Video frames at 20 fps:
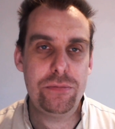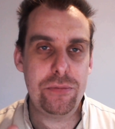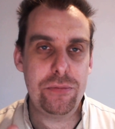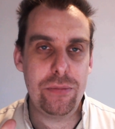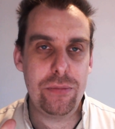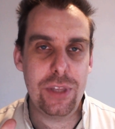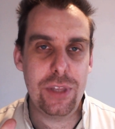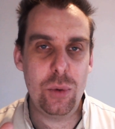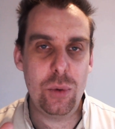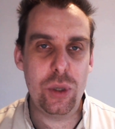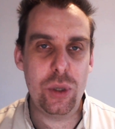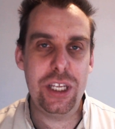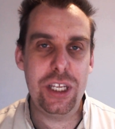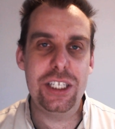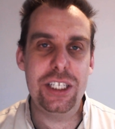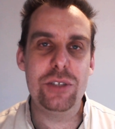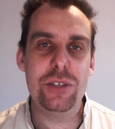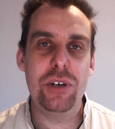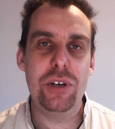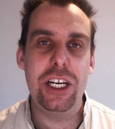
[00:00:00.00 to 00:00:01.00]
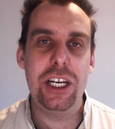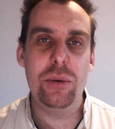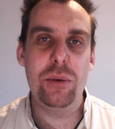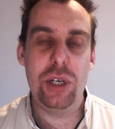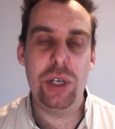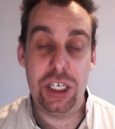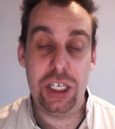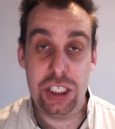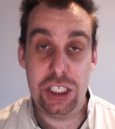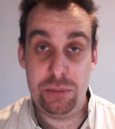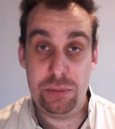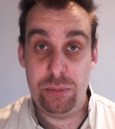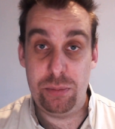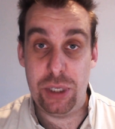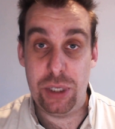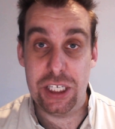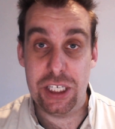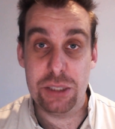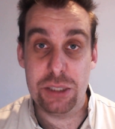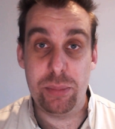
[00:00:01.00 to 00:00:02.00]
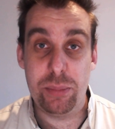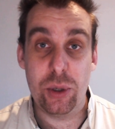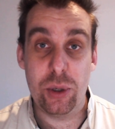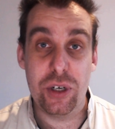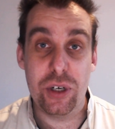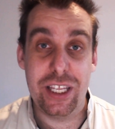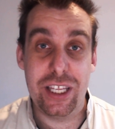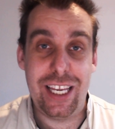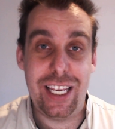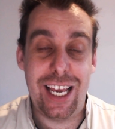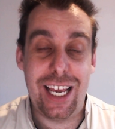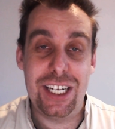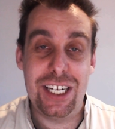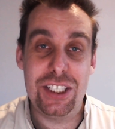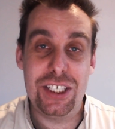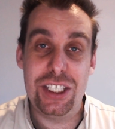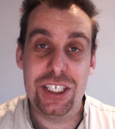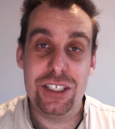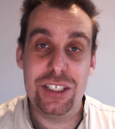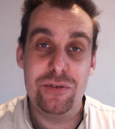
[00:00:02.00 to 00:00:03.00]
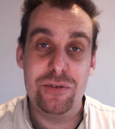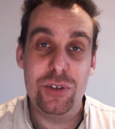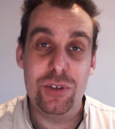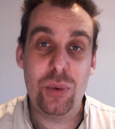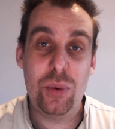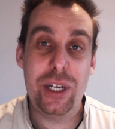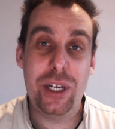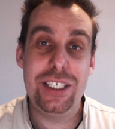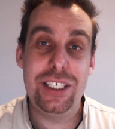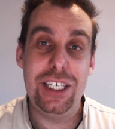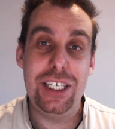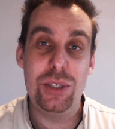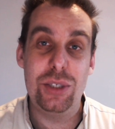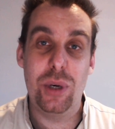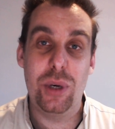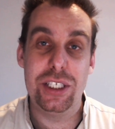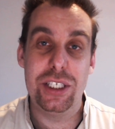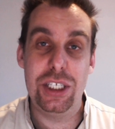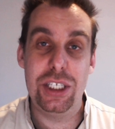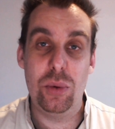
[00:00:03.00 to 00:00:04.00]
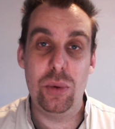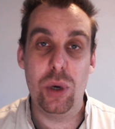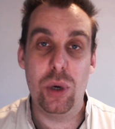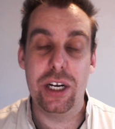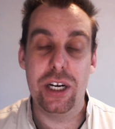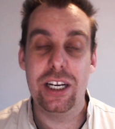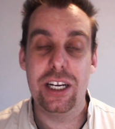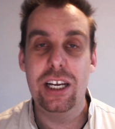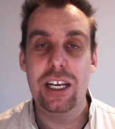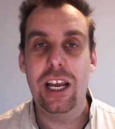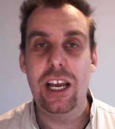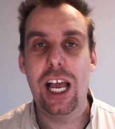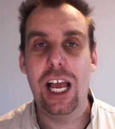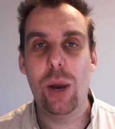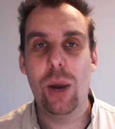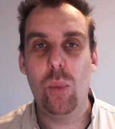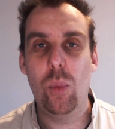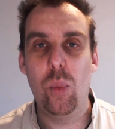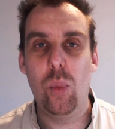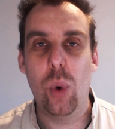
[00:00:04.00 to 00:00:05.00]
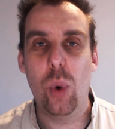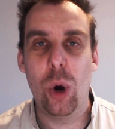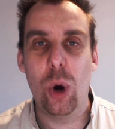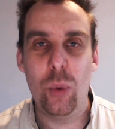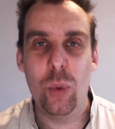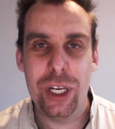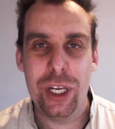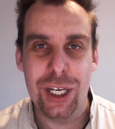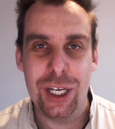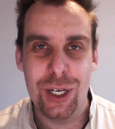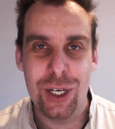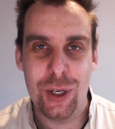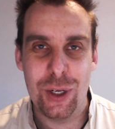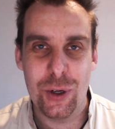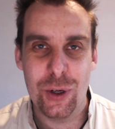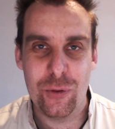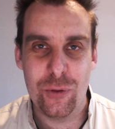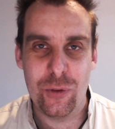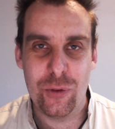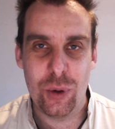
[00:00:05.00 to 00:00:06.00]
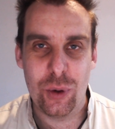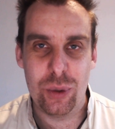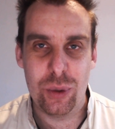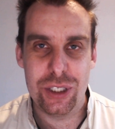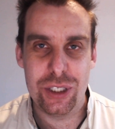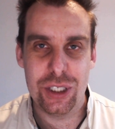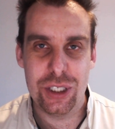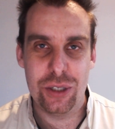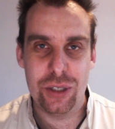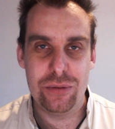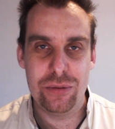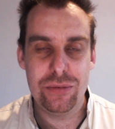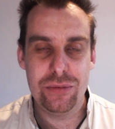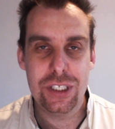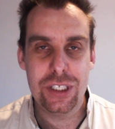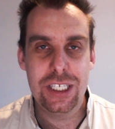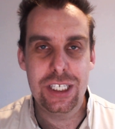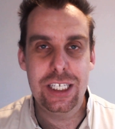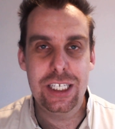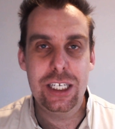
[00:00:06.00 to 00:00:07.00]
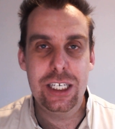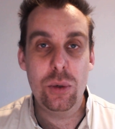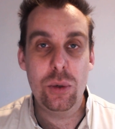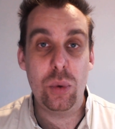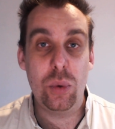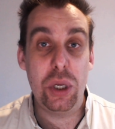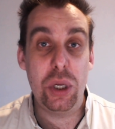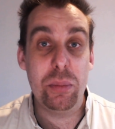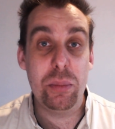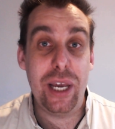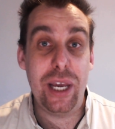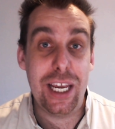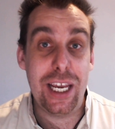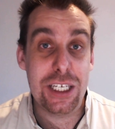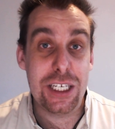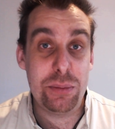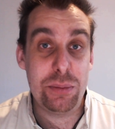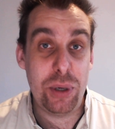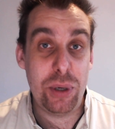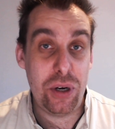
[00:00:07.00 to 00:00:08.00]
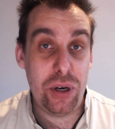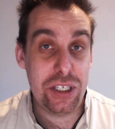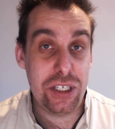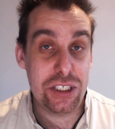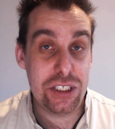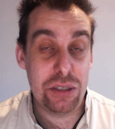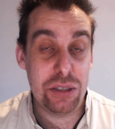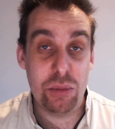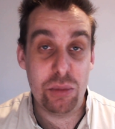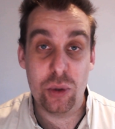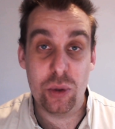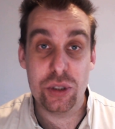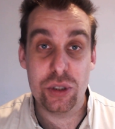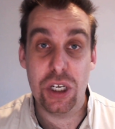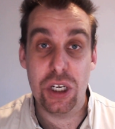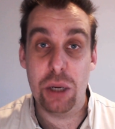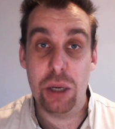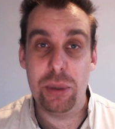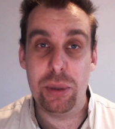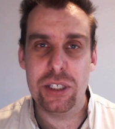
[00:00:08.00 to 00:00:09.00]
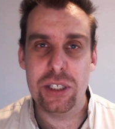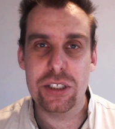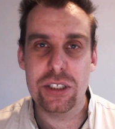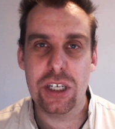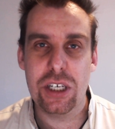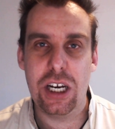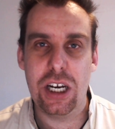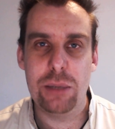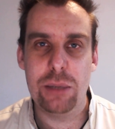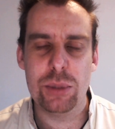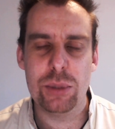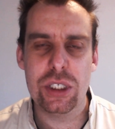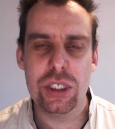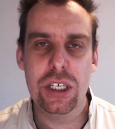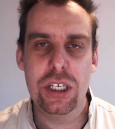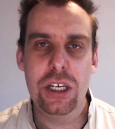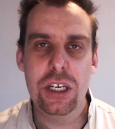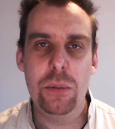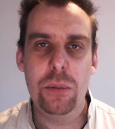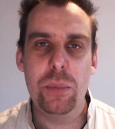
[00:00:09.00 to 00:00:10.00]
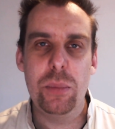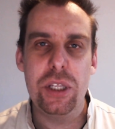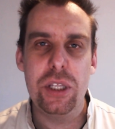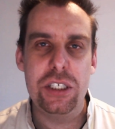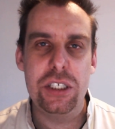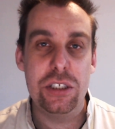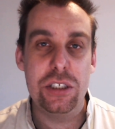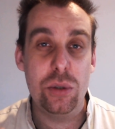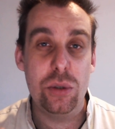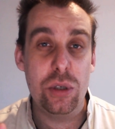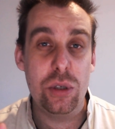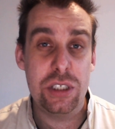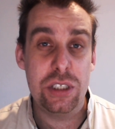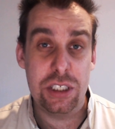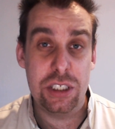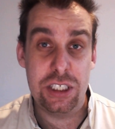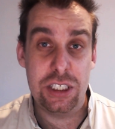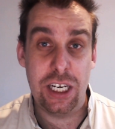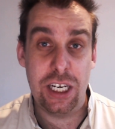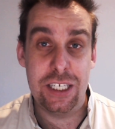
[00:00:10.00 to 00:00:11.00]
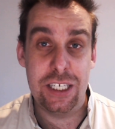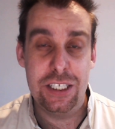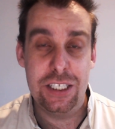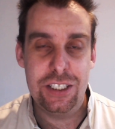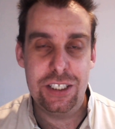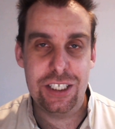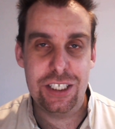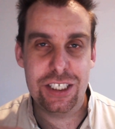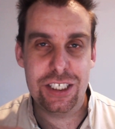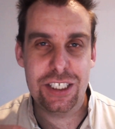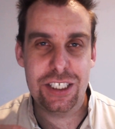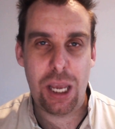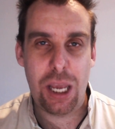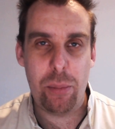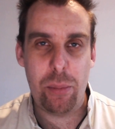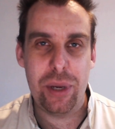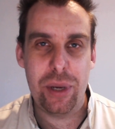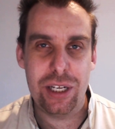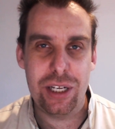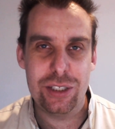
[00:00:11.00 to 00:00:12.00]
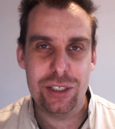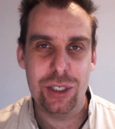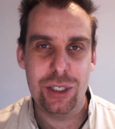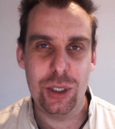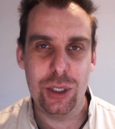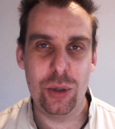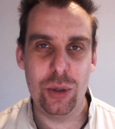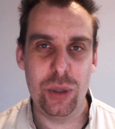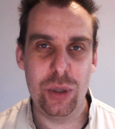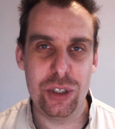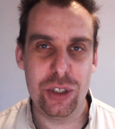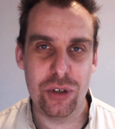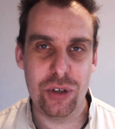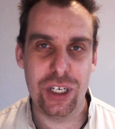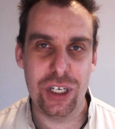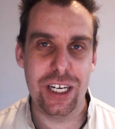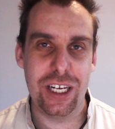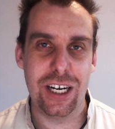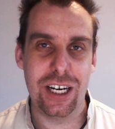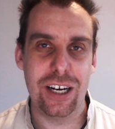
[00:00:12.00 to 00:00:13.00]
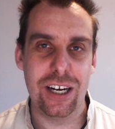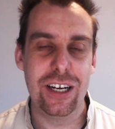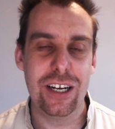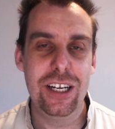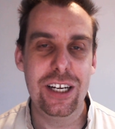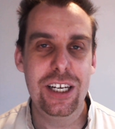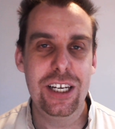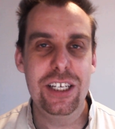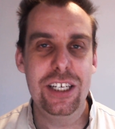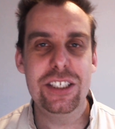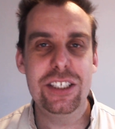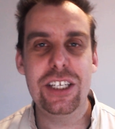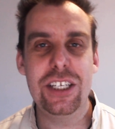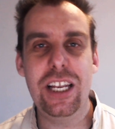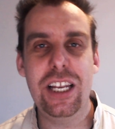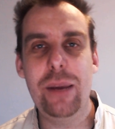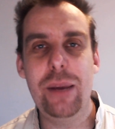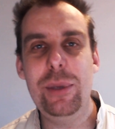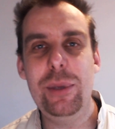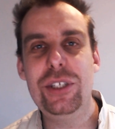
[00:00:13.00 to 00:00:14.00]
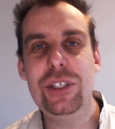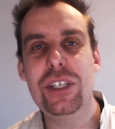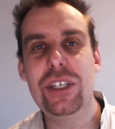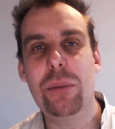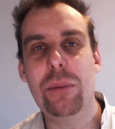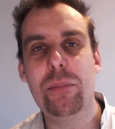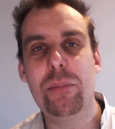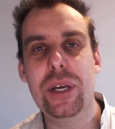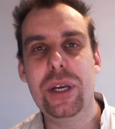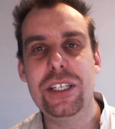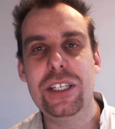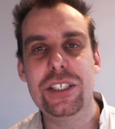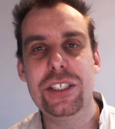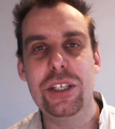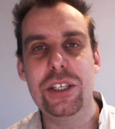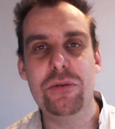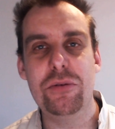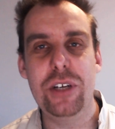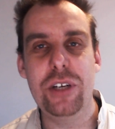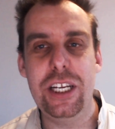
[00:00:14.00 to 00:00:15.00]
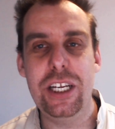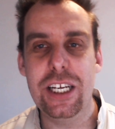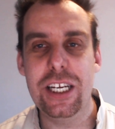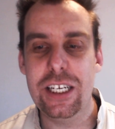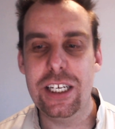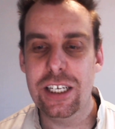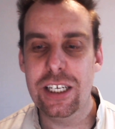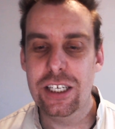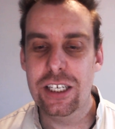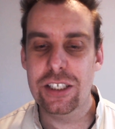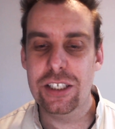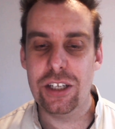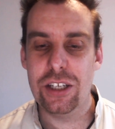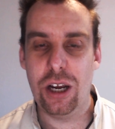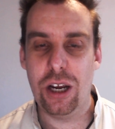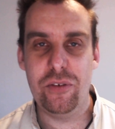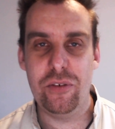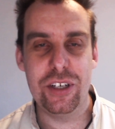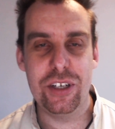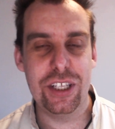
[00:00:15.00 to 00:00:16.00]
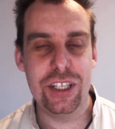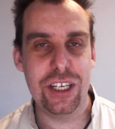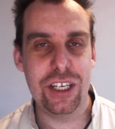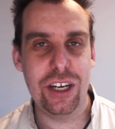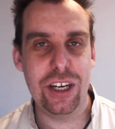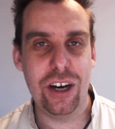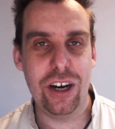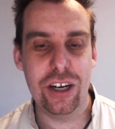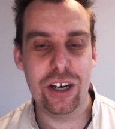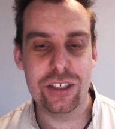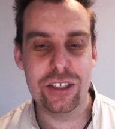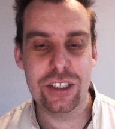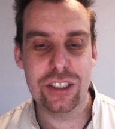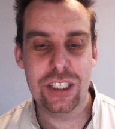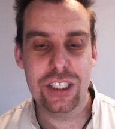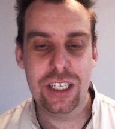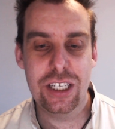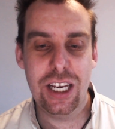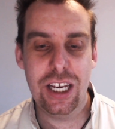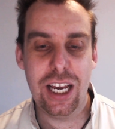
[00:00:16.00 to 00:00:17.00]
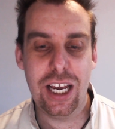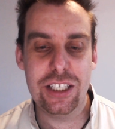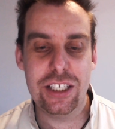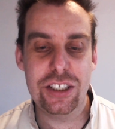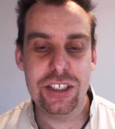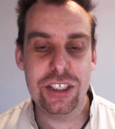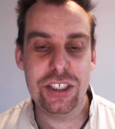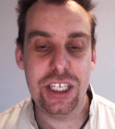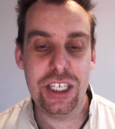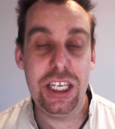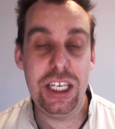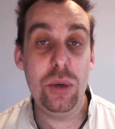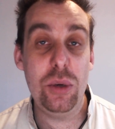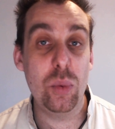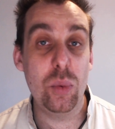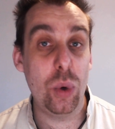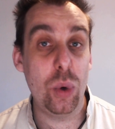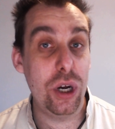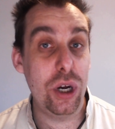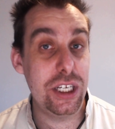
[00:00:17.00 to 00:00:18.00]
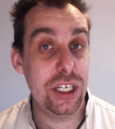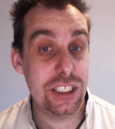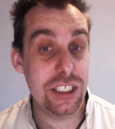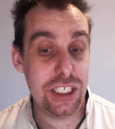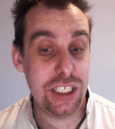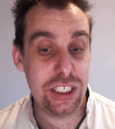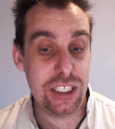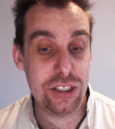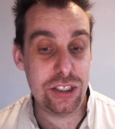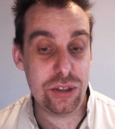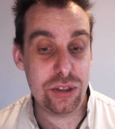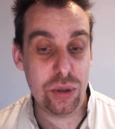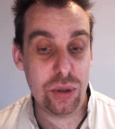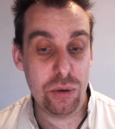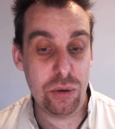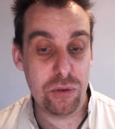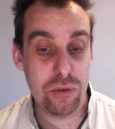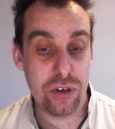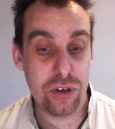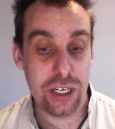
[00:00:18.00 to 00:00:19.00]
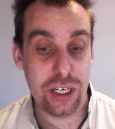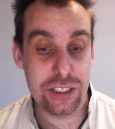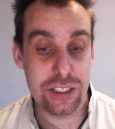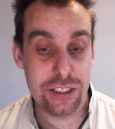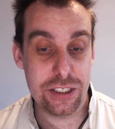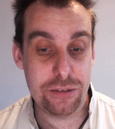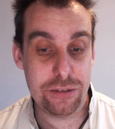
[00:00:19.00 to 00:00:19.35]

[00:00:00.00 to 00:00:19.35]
within this reading, we're going to be exploring the energies of 2021 and what we can look forward to. We may experience some more turbulent times, but this is all, as I said, to step into who we truly are. So let me jump into the reading, dive into the cards, and see what is in store for us.